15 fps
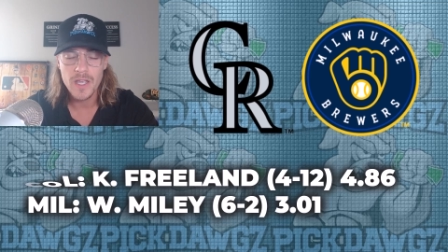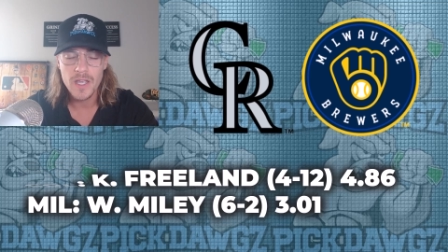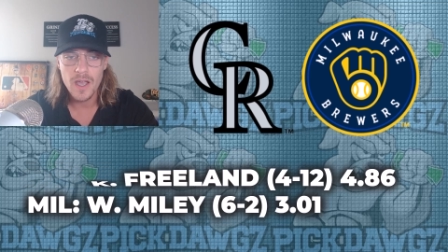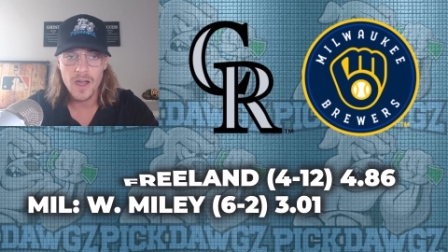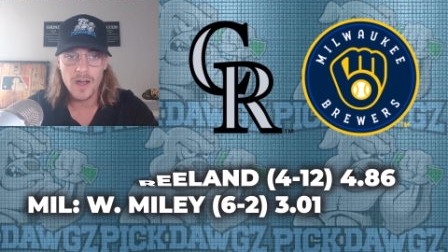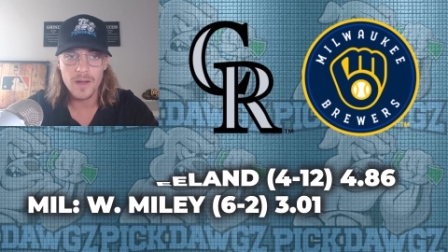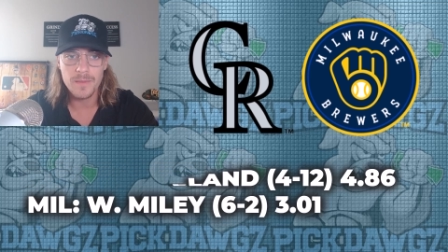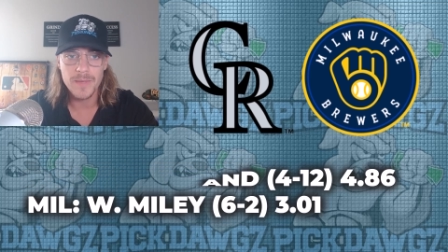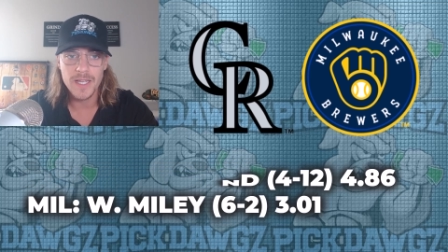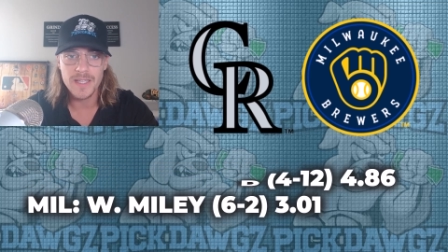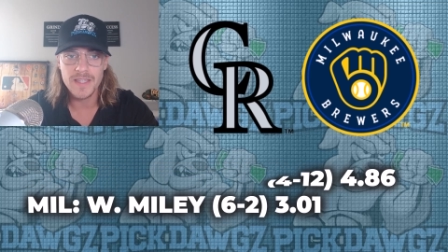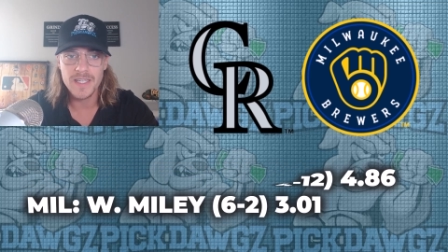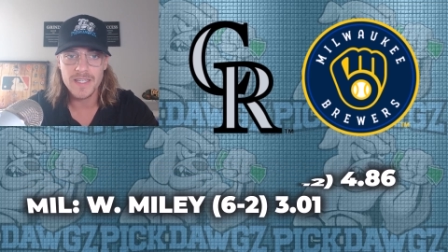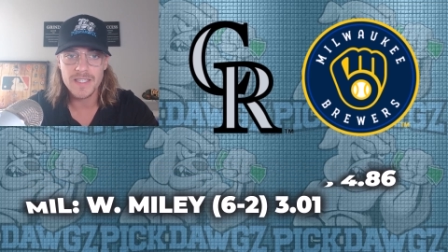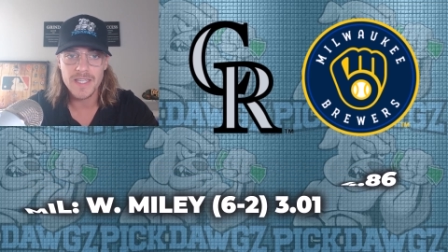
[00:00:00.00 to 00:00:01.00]
um,
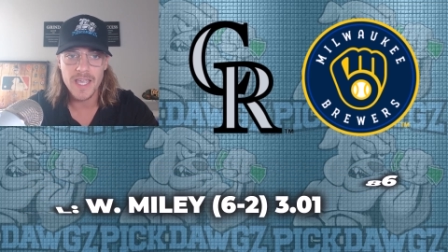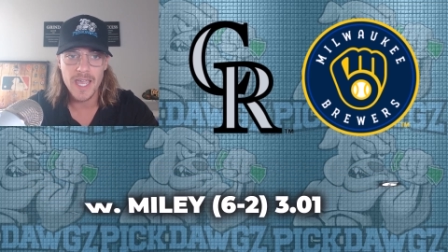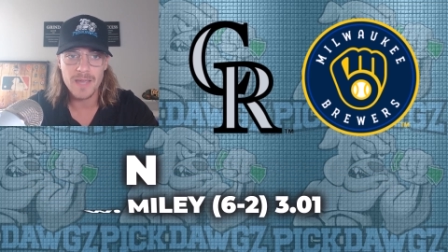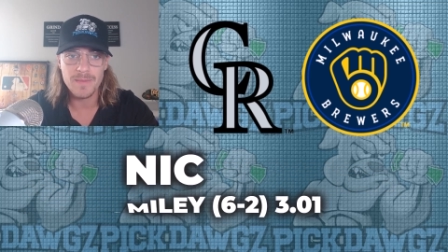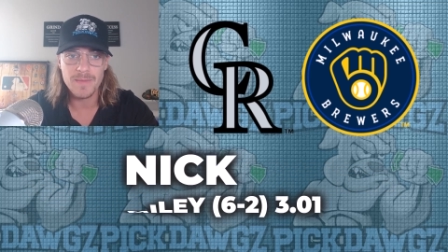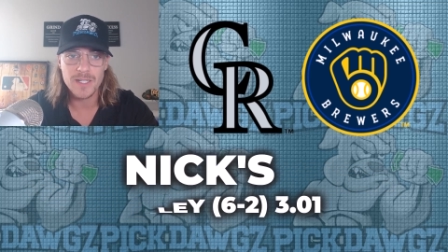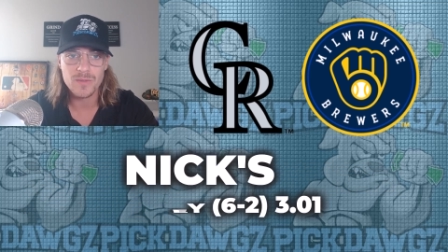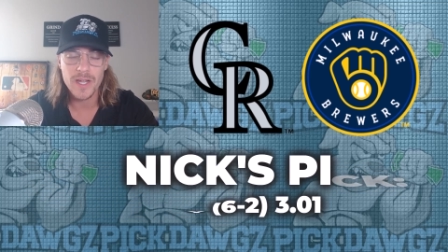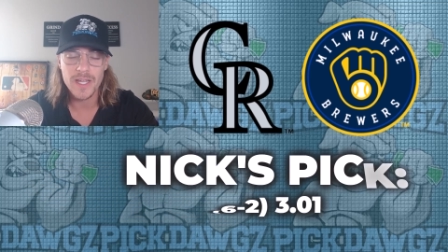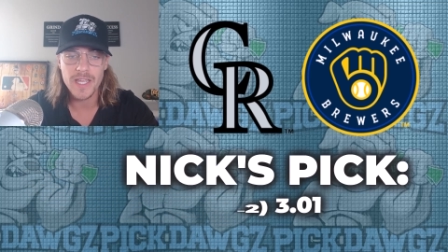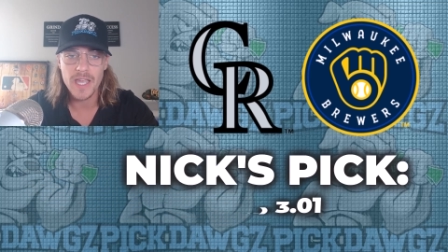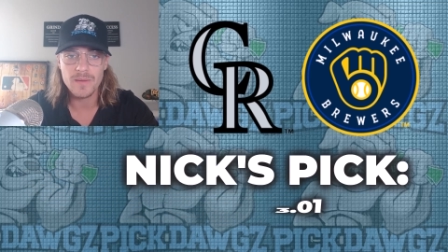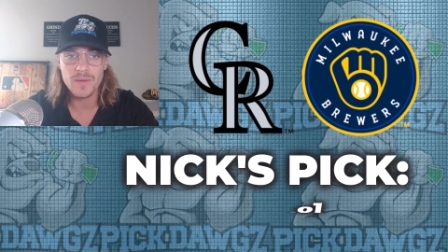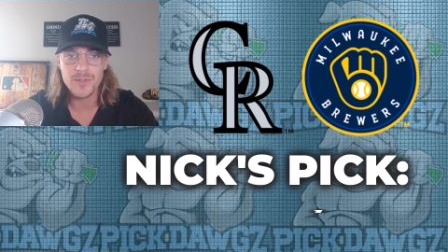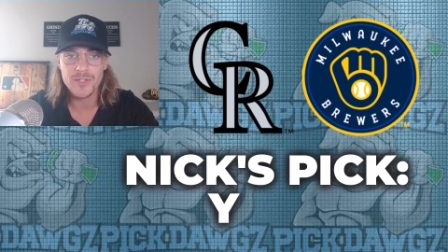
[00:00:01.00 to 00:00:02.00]
in this game. That's why in
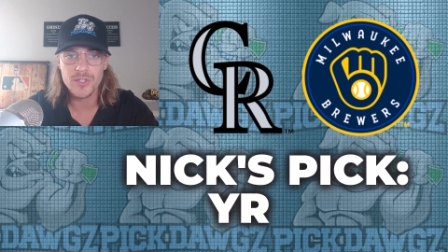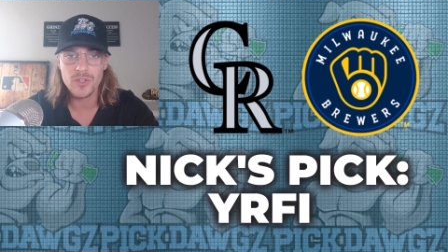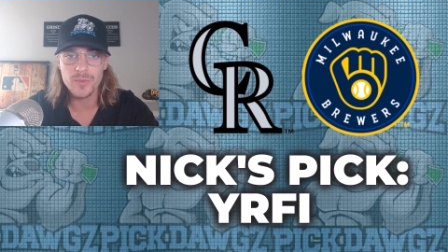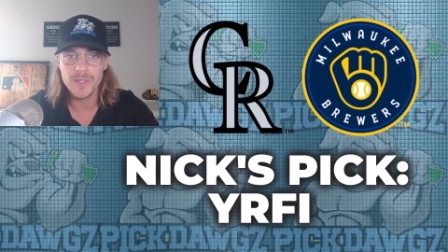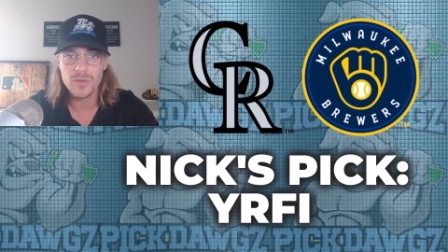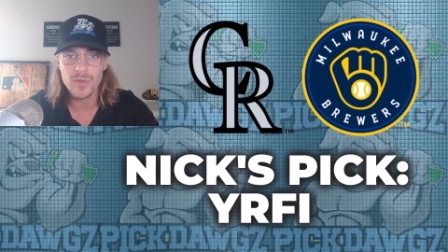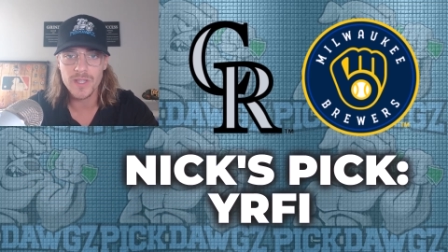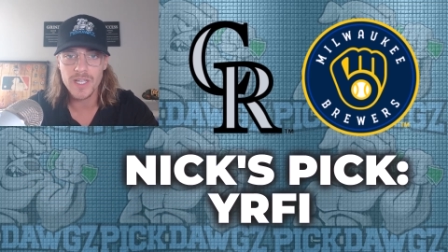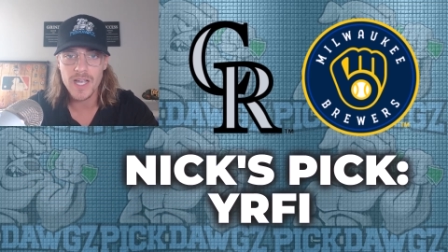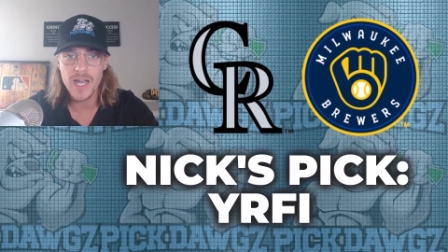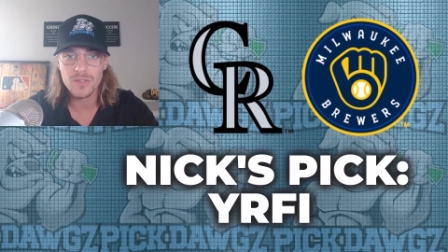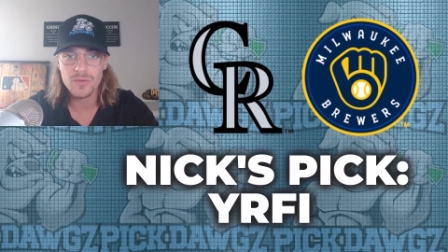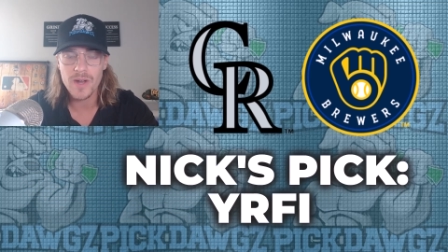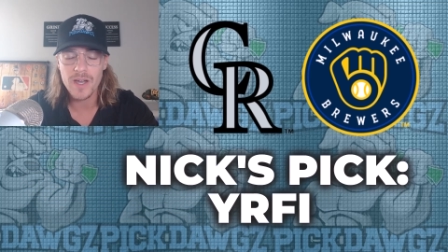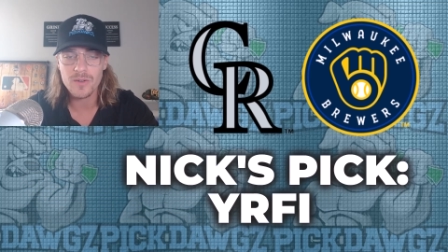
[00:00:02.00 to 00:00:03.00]
game number two, between the
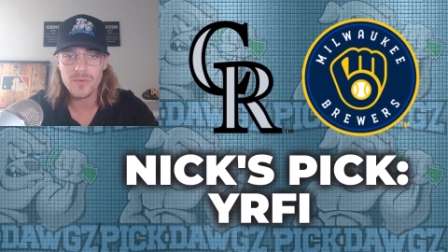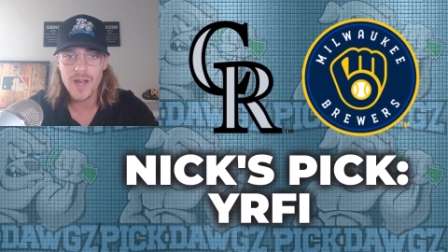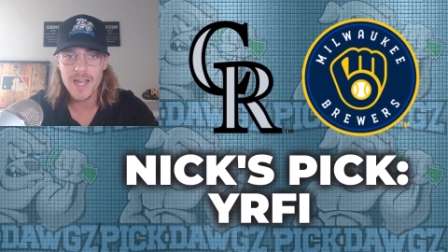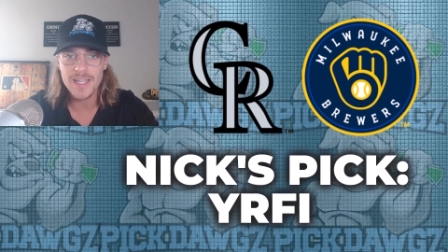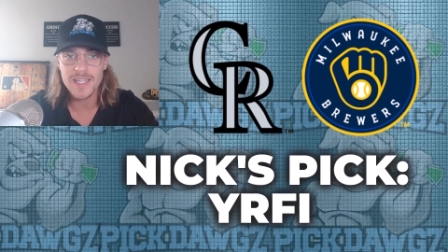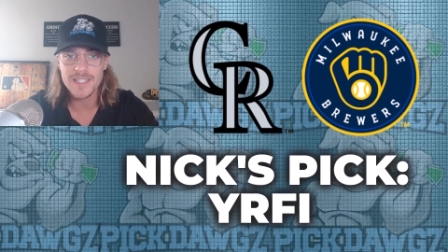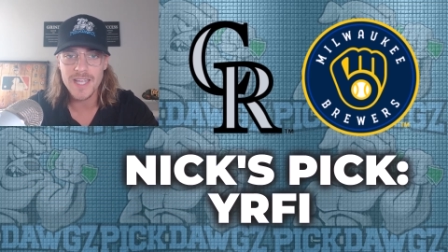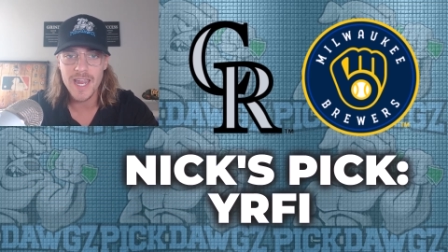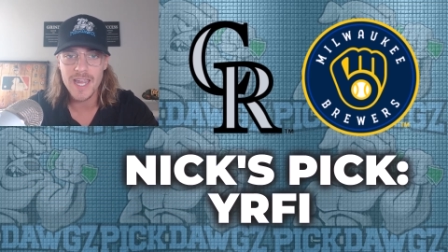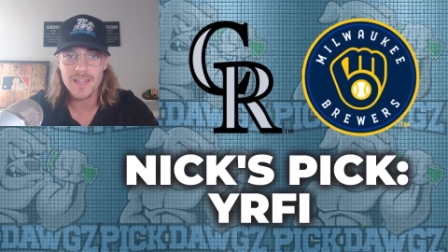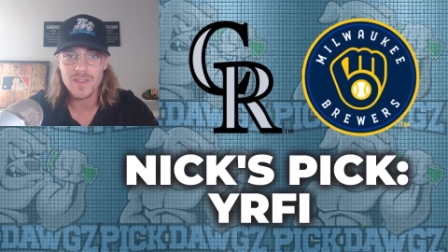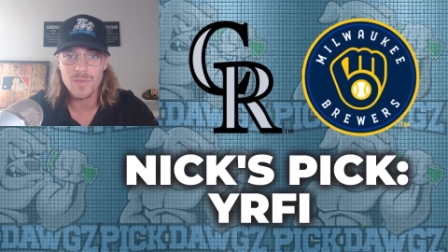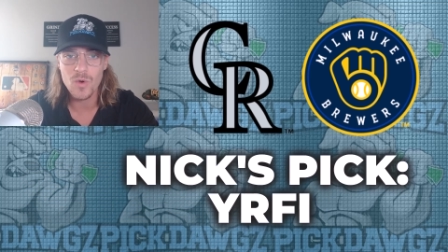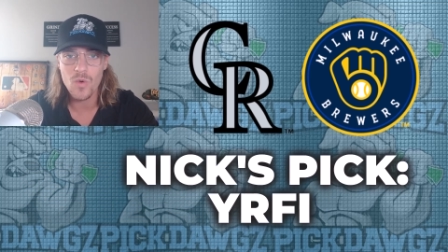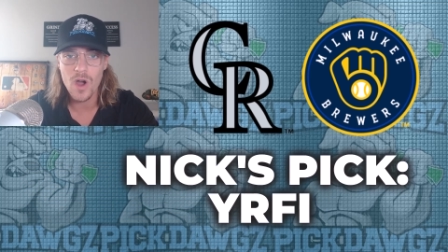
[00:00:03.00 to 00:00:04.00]
Colorado Rockies
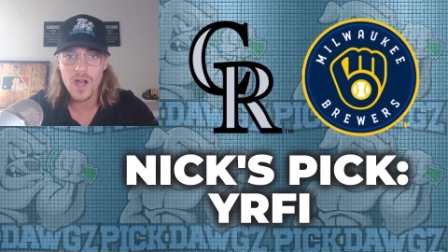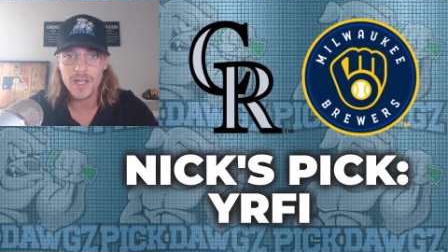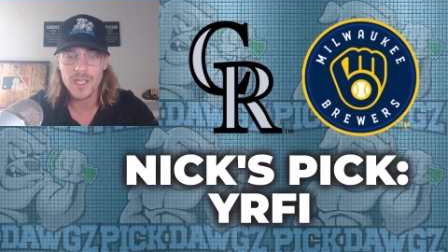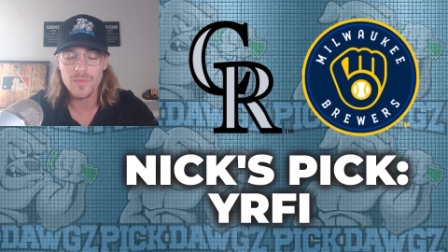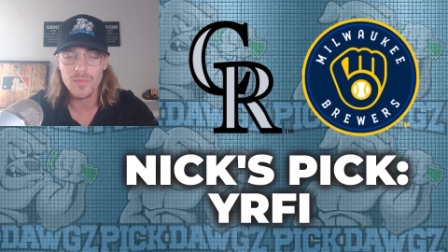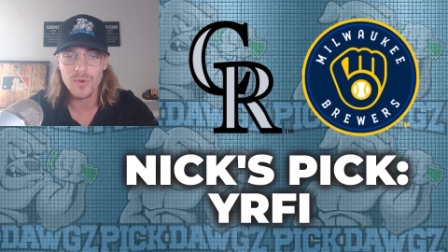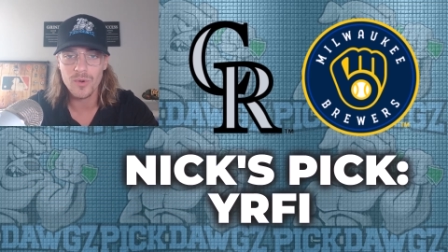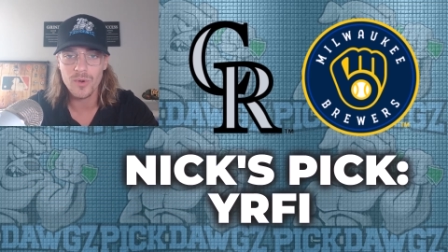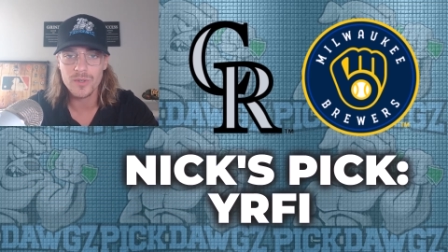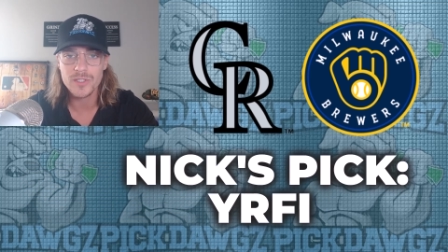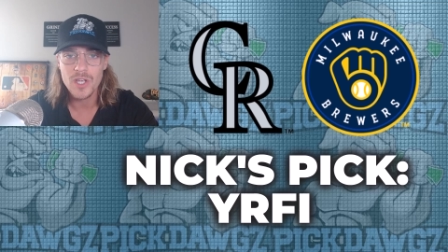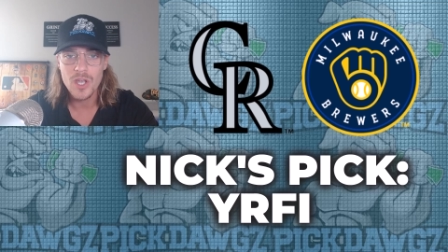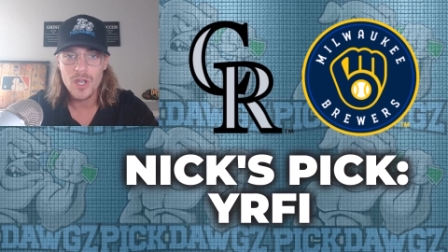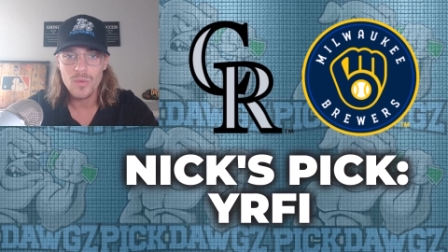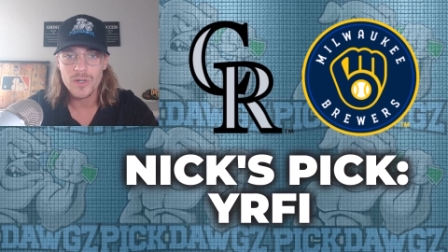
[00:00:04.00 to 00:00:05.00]
and the Milwaukee Brewers,
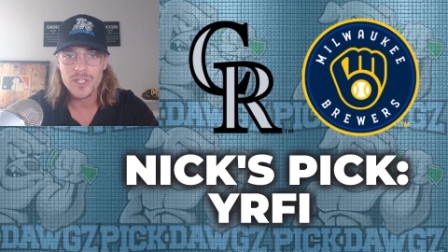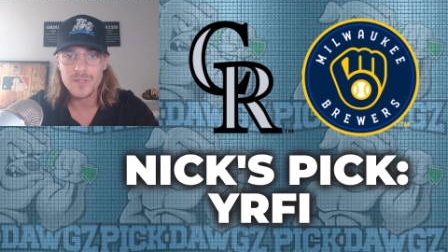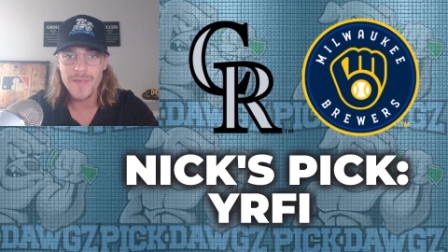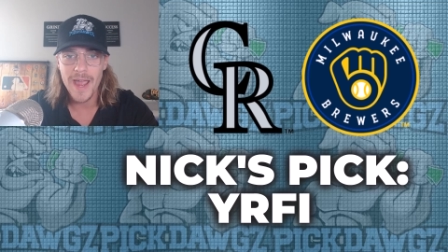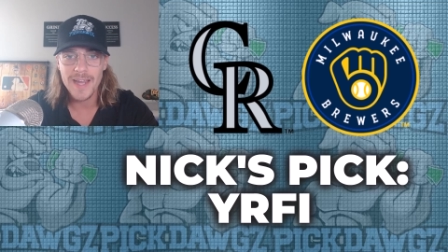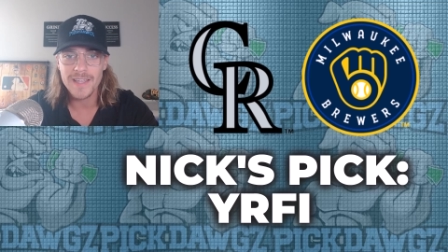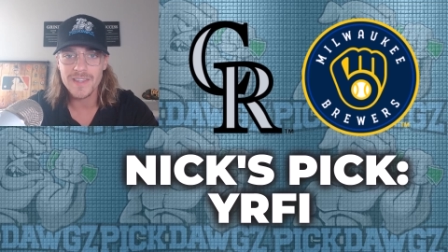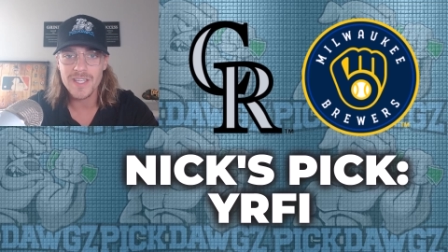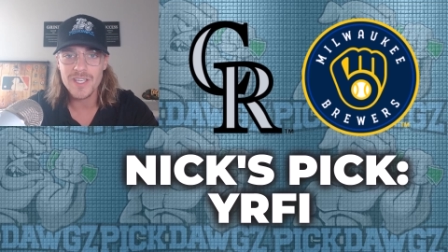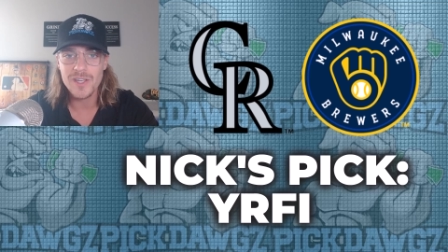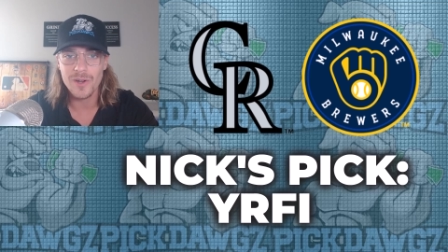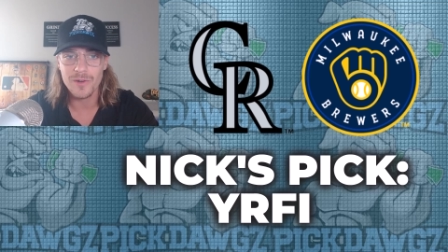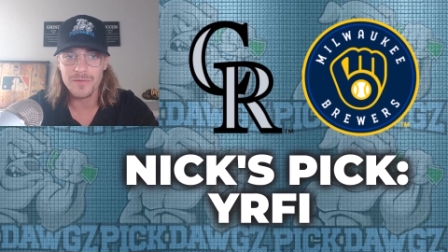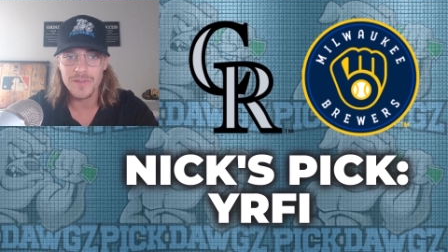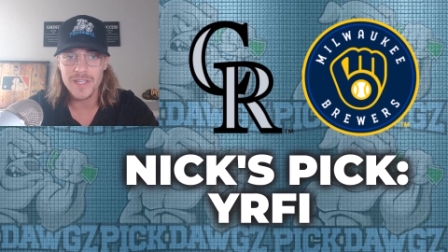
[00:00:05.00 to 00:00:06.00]
we're smacking the
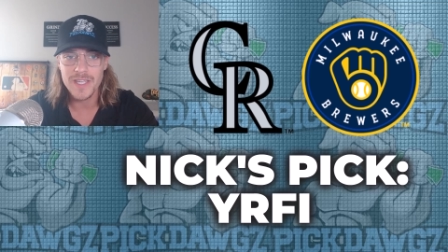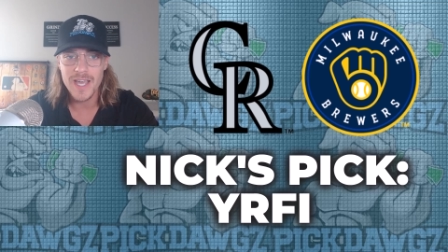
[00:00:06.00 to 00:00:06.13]
Y R F I.